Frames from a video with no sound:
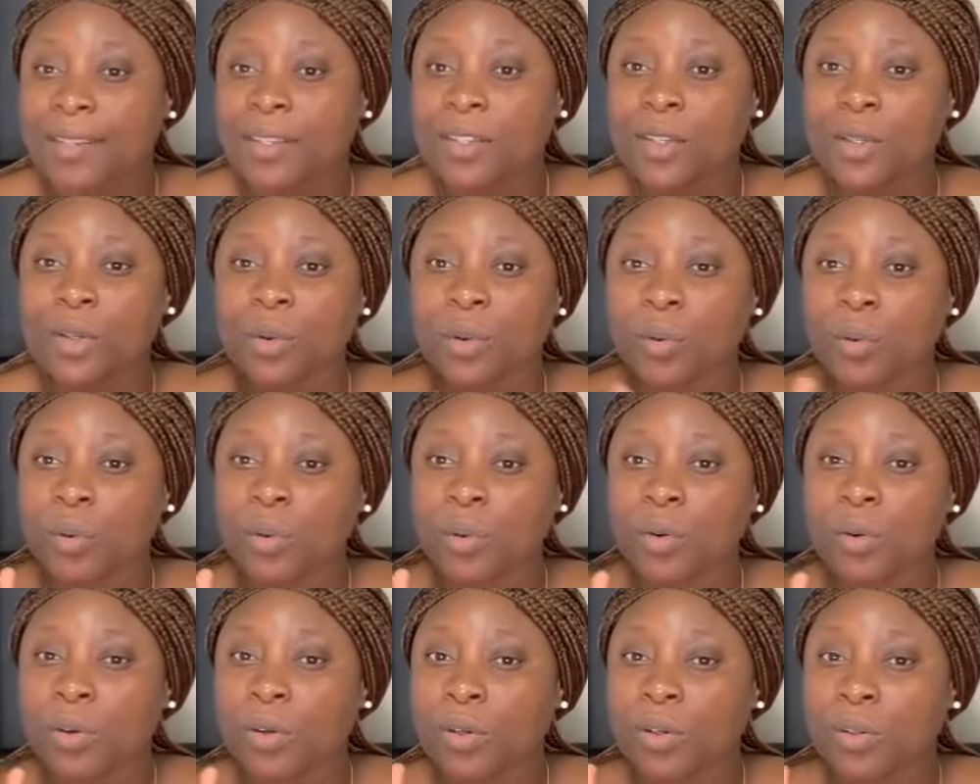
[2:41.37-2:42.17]

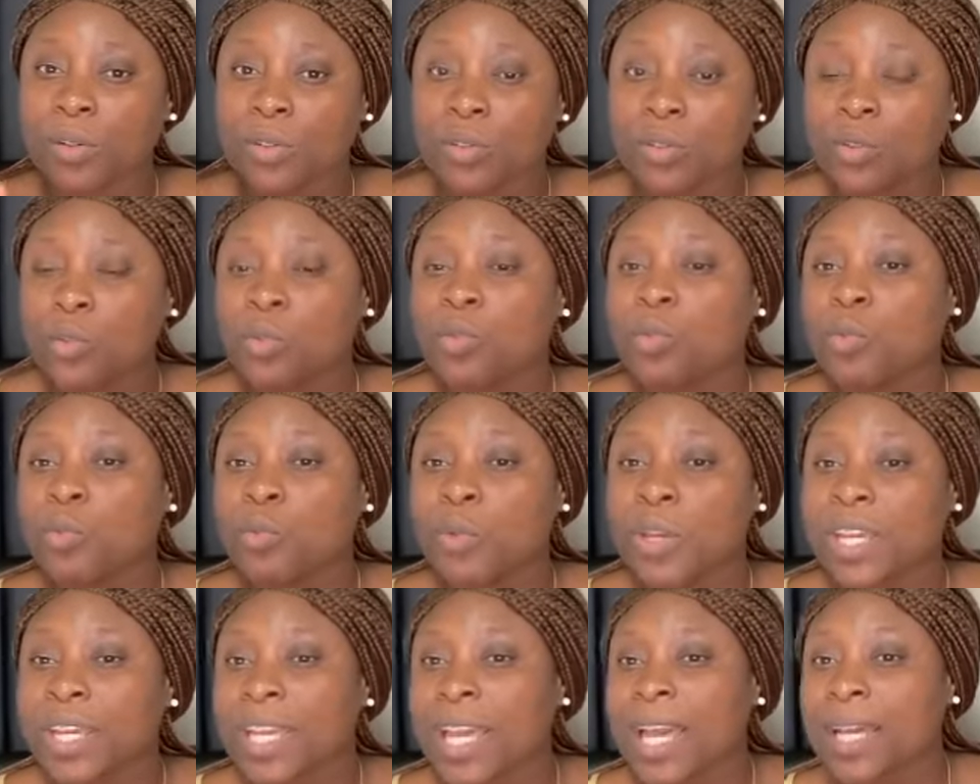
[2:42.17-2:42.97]
you
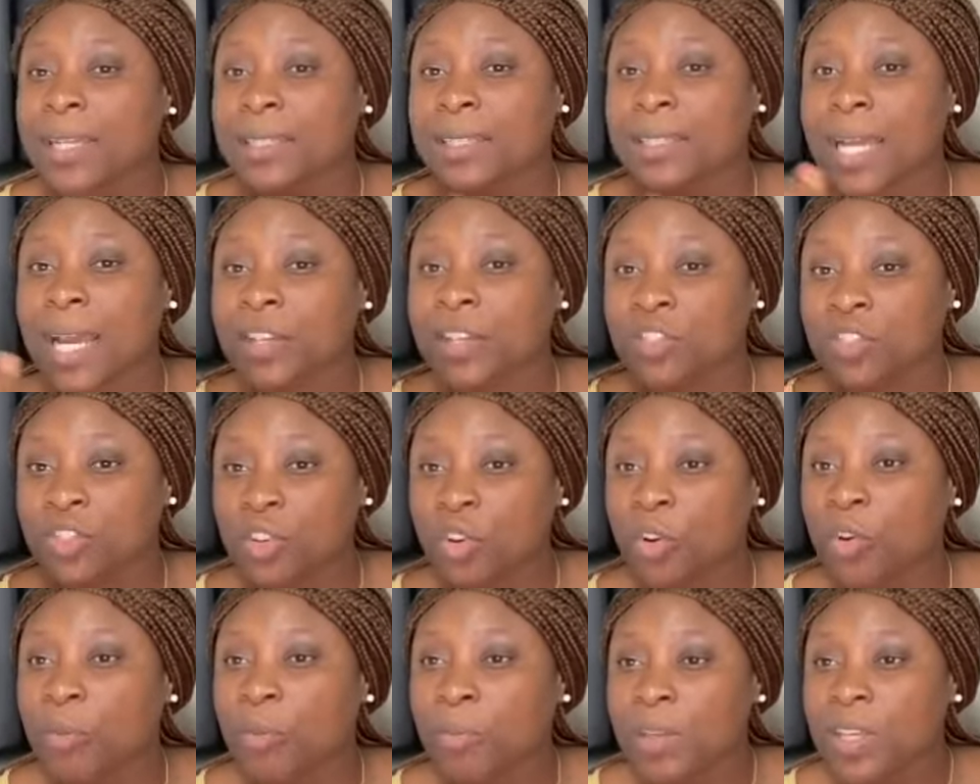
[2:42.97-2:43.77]
will get that
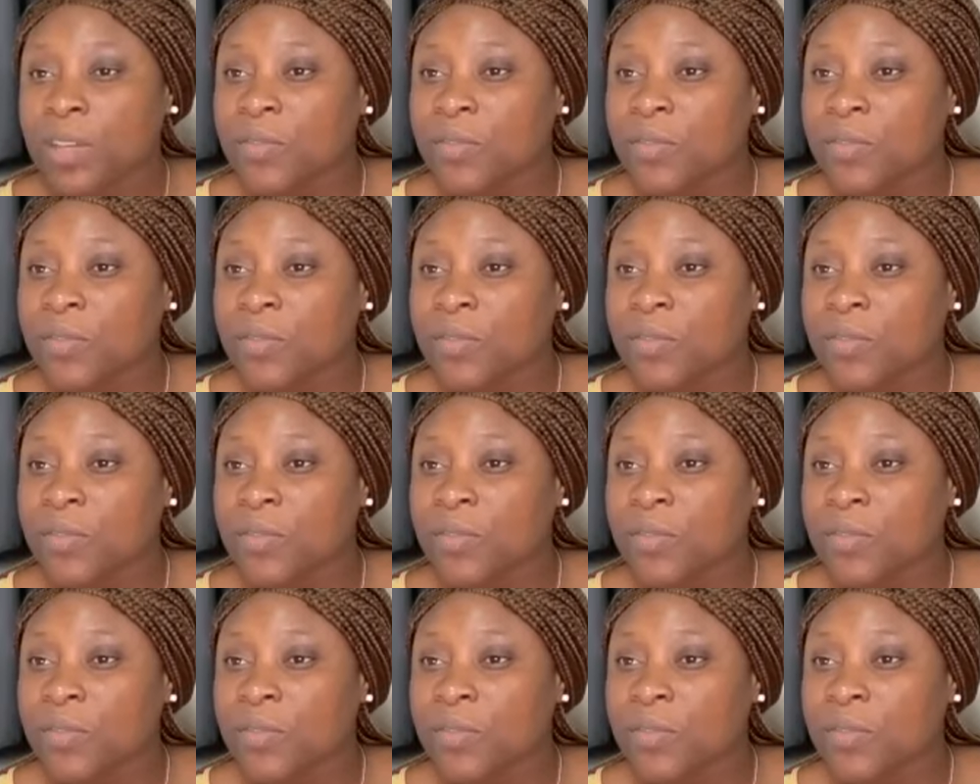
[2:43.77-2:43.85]
job.